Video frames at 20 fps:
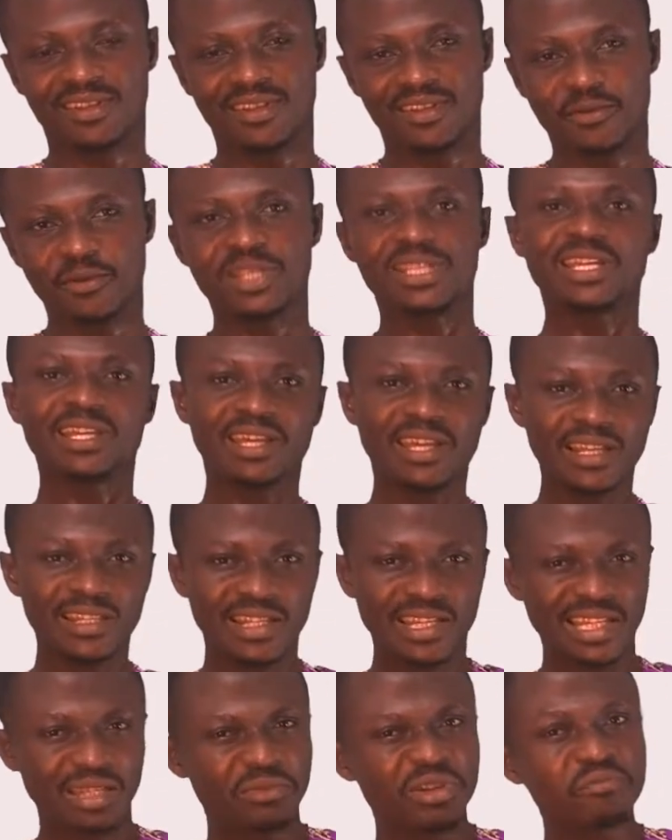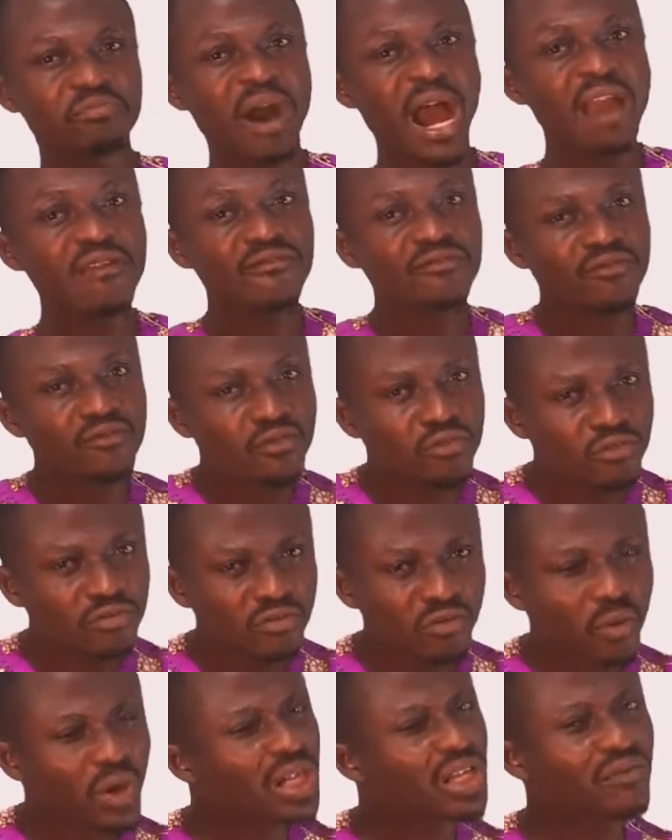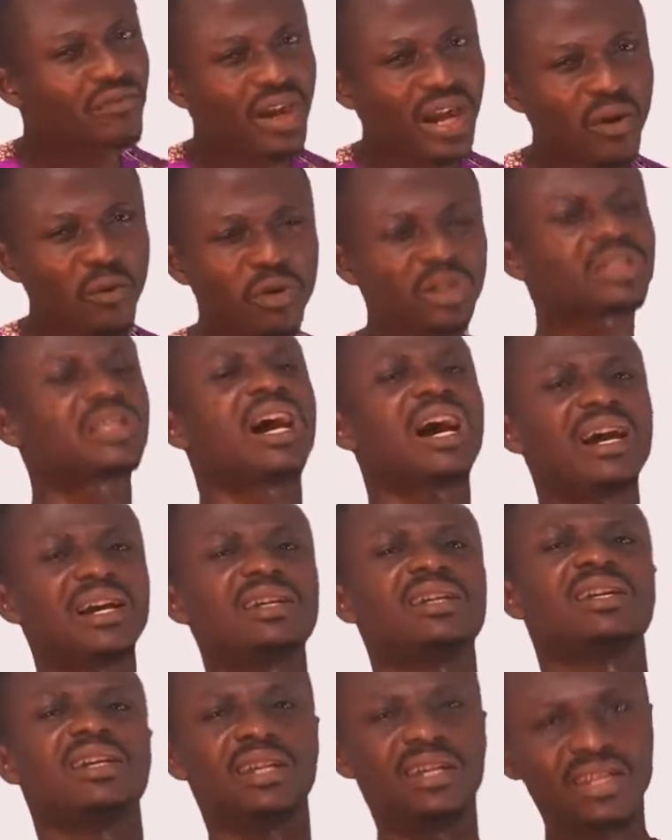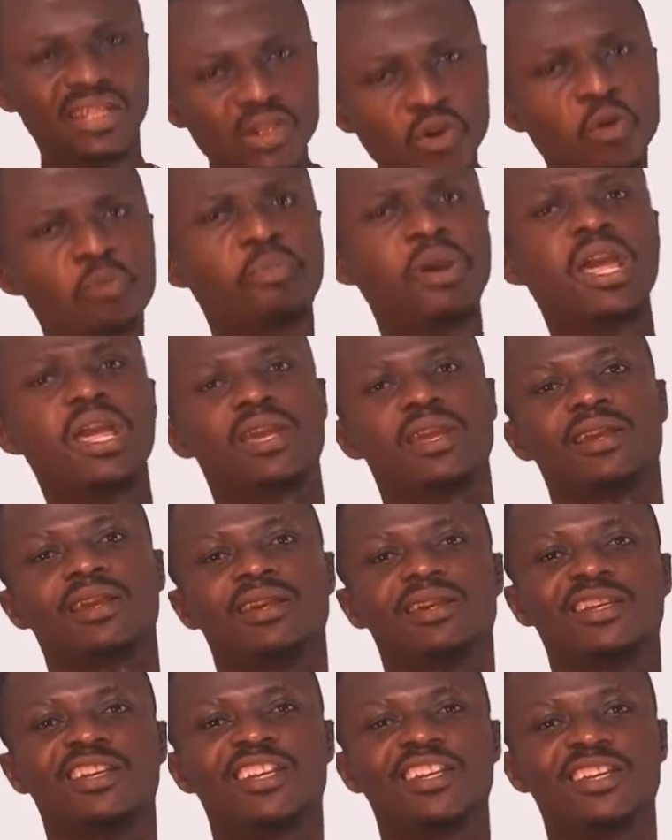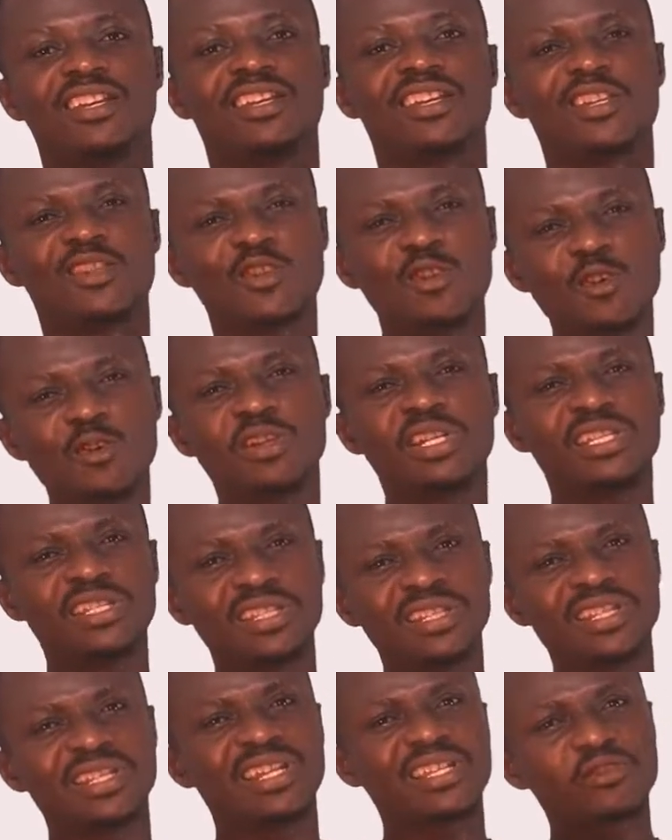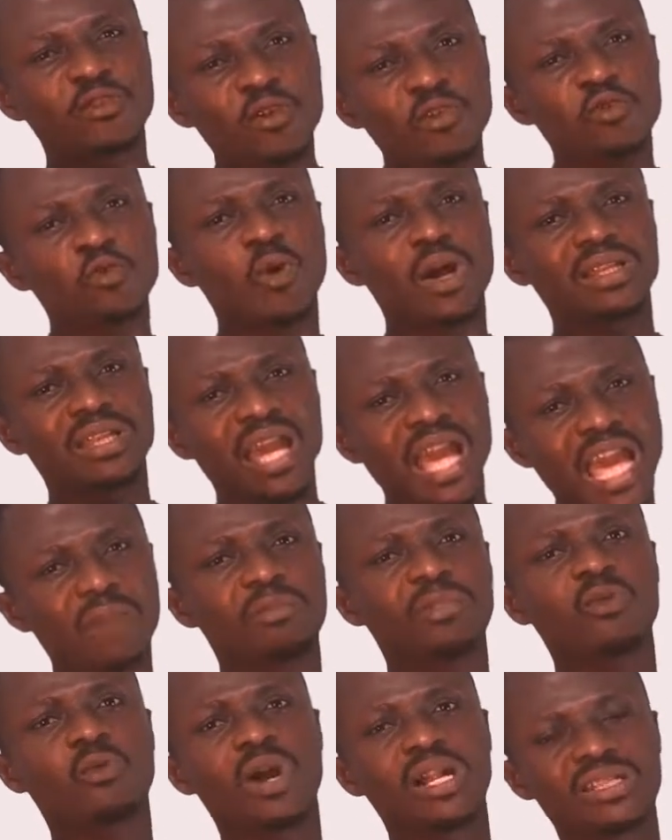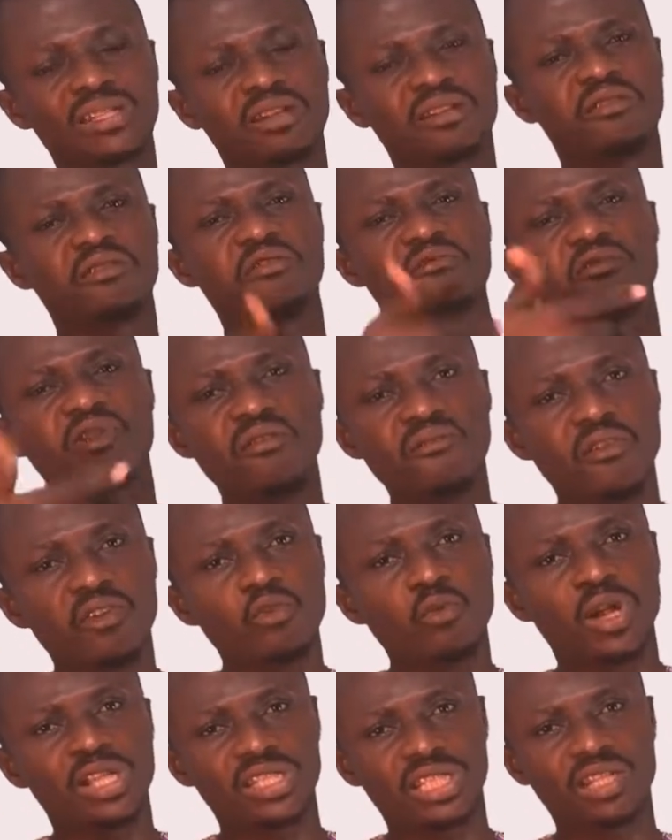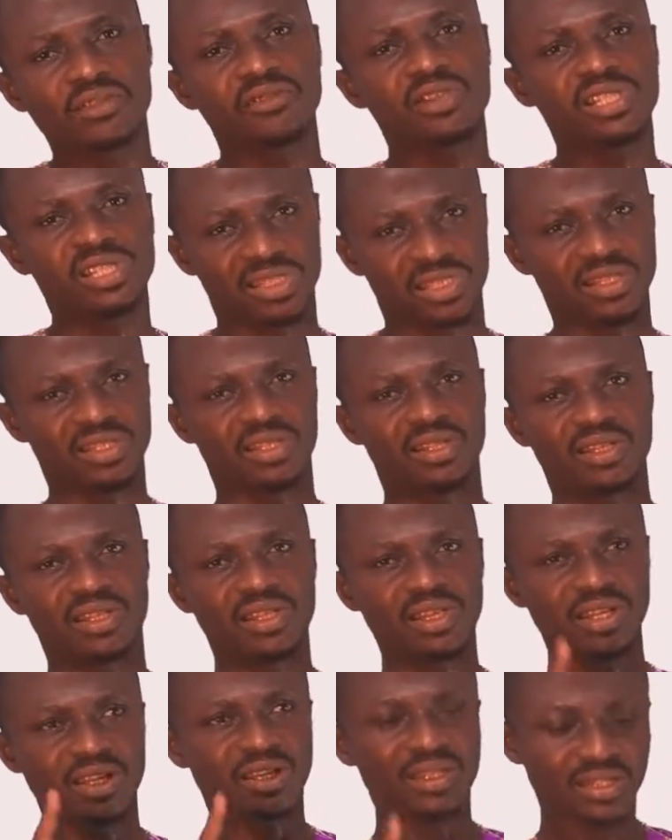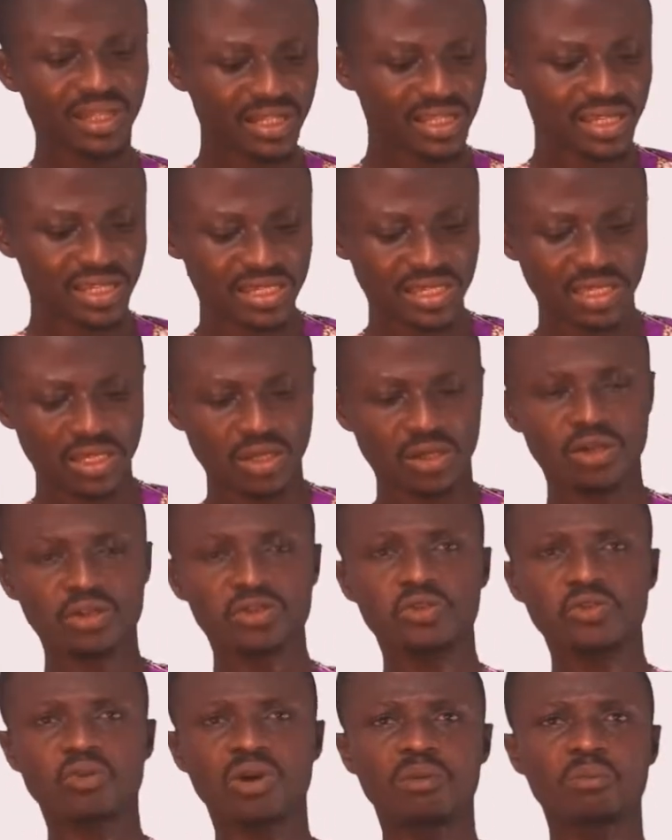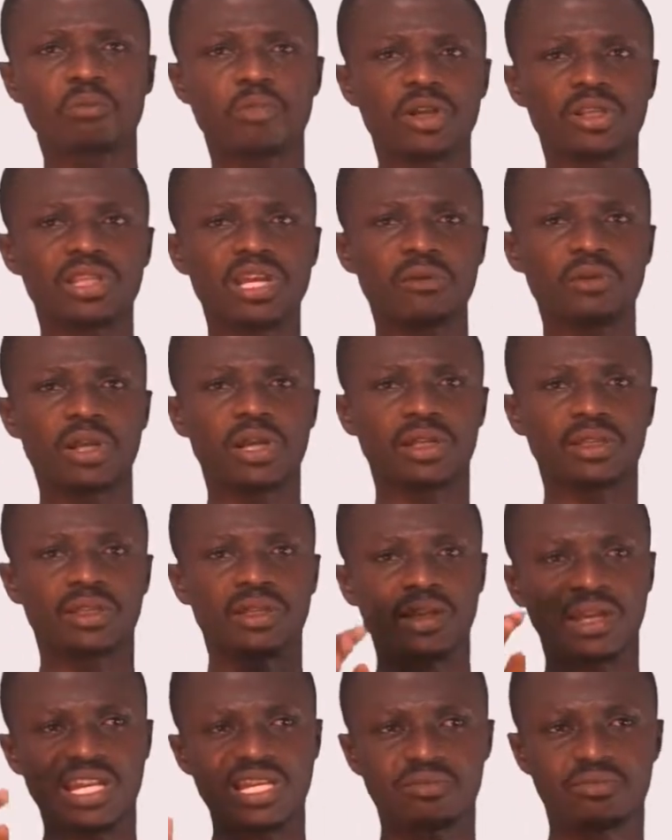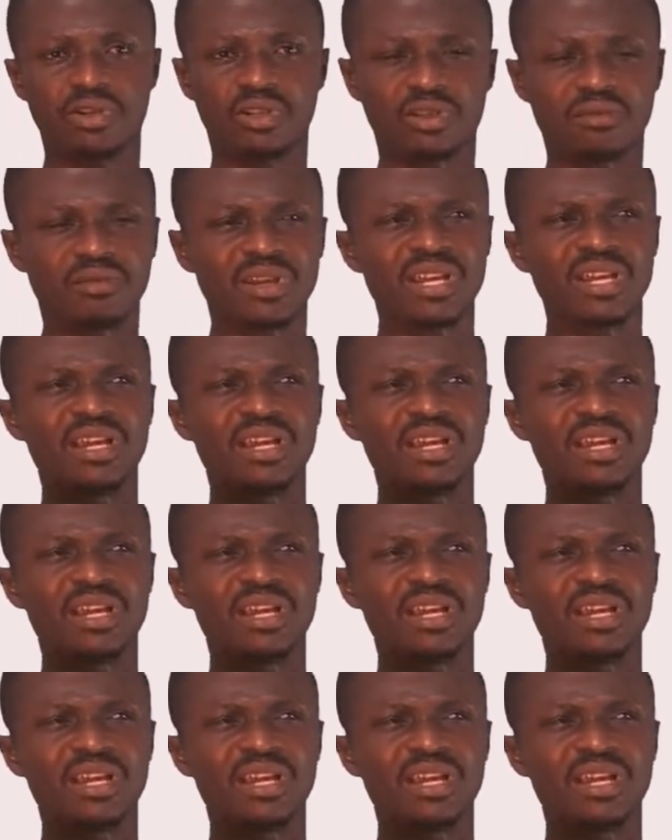When they get there, they may buy food, whatever, water. They will pay. So it's going to what? Help with what? Revenue generation. That is also one point that we can explain.